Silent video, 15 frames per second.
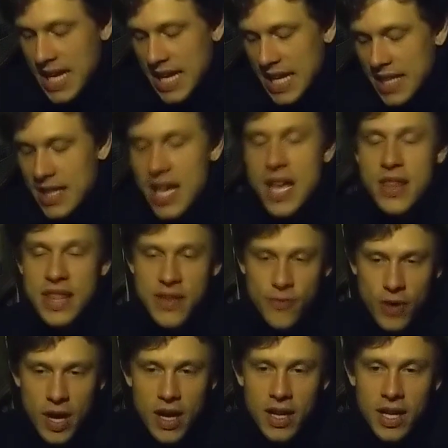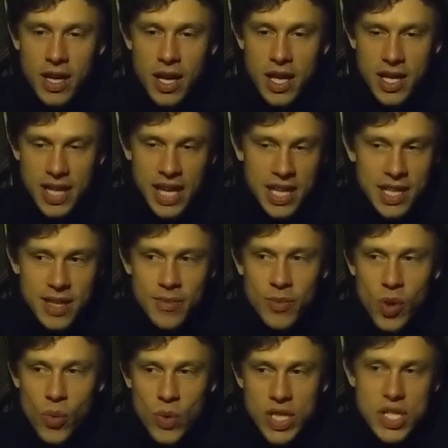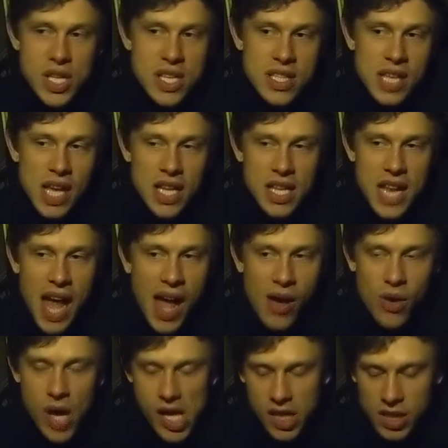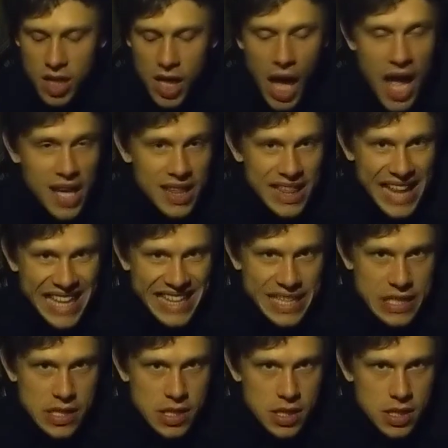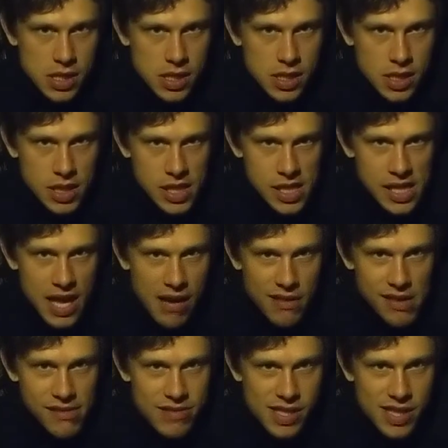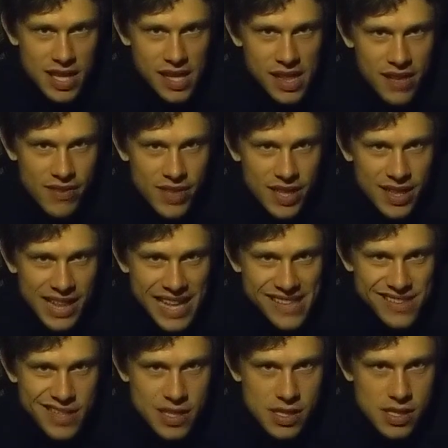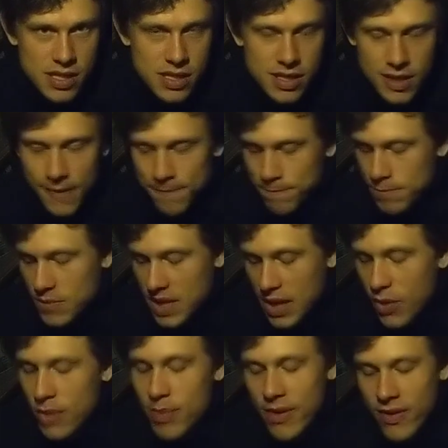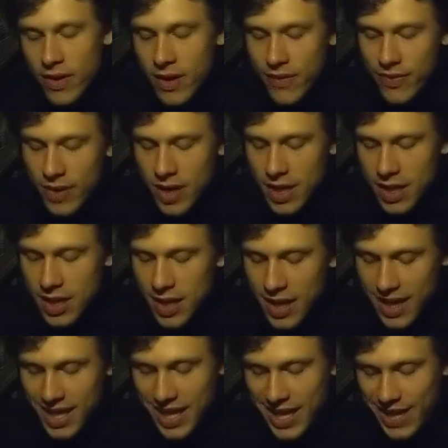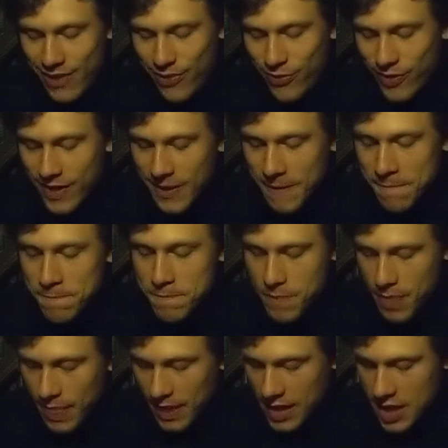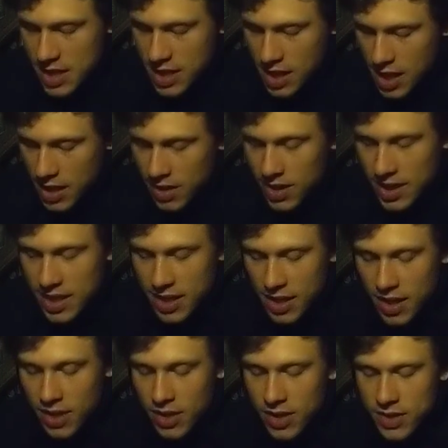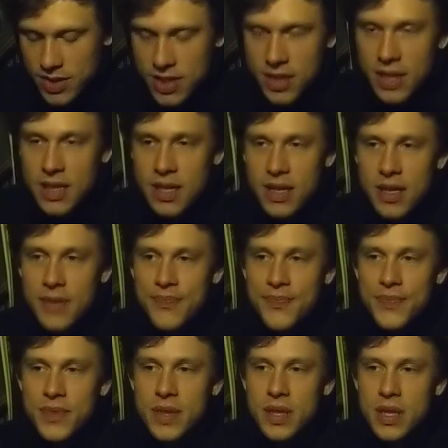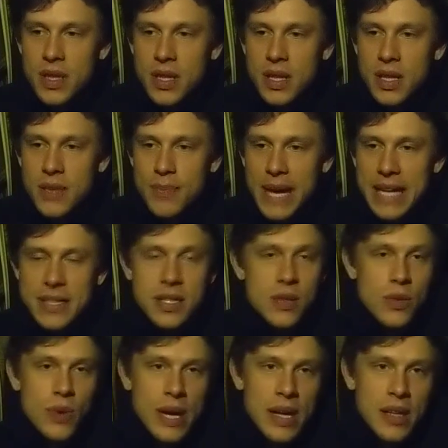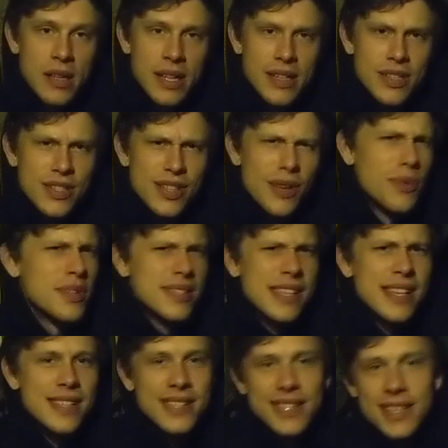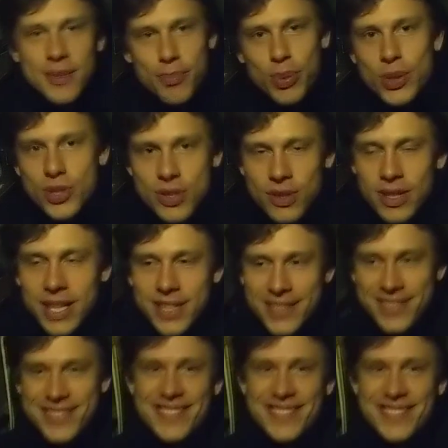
in the frog kingdom, which is now Atlantis. They live in Atlantis. It would be very funny if he got her to the back to the well, and she's like, "What's this?" And he pushed her in.